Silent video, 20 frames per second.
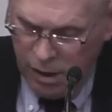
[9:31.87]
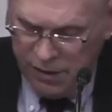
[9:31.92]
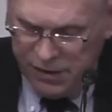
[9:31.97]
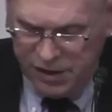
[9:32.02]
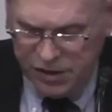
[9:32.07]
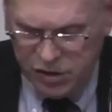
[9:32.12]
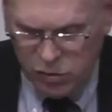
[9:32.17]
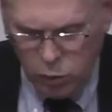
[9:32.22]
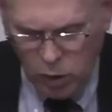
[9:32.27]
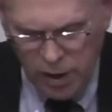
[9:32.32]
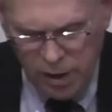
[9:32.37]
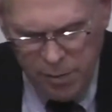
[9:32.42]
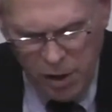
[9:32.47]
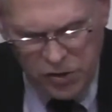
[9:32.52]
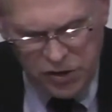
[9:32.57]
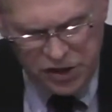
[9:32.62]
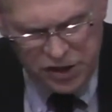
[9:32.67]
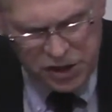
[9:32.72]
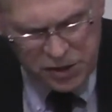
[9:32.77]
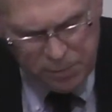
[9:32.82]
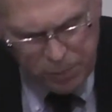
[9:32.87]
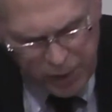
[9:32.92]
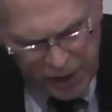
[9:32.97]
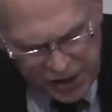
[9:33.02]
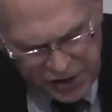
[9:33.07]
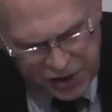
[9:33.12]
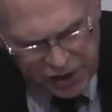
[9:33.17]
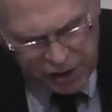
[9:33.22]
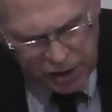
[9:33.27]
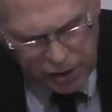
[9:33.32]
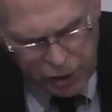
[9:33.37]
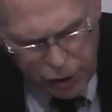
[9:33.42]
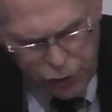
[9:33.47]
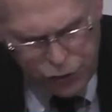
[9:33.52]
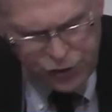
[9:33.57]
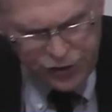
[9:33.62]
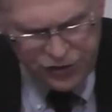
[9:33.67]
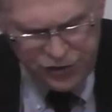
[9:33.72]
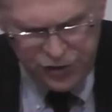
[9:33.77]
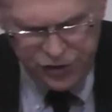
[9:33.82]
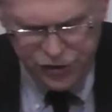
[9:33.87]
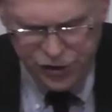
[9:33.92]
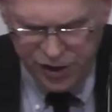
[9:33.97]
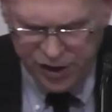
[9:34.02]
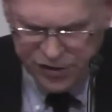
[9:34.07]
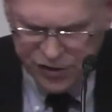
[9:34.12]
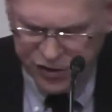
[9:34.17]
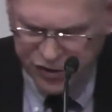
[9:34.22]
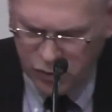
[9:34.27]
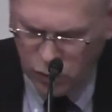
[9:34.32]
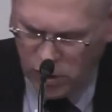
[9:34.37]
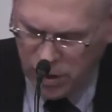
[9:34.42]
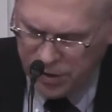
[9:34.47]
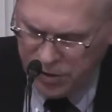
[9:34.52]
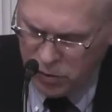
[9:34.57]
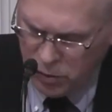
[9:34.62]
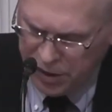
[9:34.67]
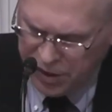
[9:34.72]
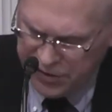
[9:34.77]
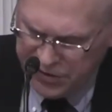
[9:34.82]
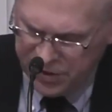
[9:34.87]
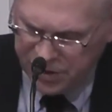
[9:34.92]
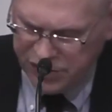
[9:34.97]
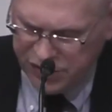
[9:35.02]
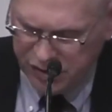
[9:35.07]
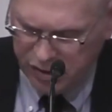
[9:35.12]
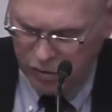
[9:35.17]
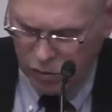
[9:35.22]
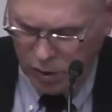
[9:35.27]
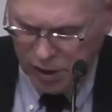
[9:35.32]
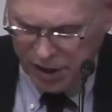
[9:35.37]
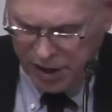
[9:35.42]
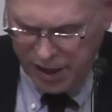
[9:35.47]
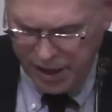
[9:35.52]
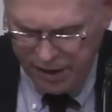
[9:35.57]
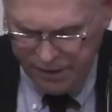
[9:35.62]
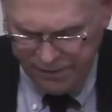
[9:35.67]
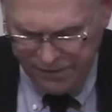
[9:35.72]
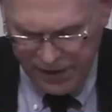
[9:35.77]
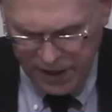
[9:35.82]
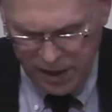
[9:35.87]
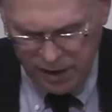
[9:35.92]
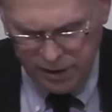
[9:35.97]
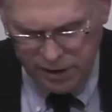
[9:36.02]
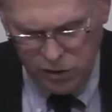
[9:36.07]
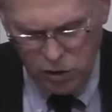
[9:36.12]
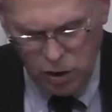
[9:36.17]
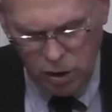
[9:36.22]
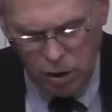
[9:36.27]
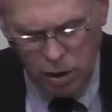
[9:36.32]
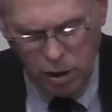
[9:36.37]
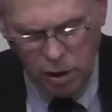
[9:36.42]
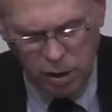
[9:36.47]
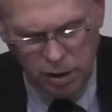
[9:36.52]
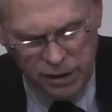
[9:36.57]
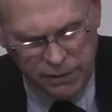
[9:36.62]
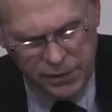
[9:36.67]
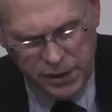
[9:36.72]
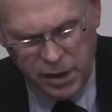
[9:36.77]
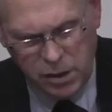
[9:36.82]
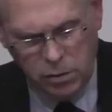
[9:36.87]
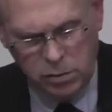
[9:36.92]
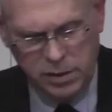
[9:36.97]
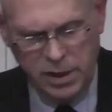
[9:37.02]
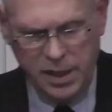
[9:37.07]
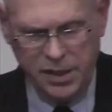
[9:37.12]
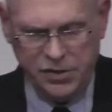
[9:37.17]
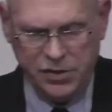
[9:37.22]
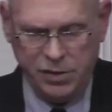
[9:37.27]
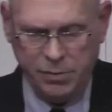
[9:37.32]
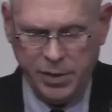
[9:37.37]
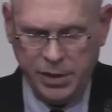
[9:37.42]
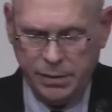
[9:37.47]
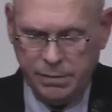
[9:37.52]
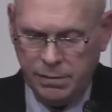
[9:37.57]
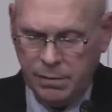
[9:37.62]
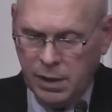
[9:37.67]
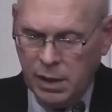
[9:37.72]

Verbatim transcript: This is one of the most explicit allusions to Genesis 1 26 to 28 found in all of the Old Testament.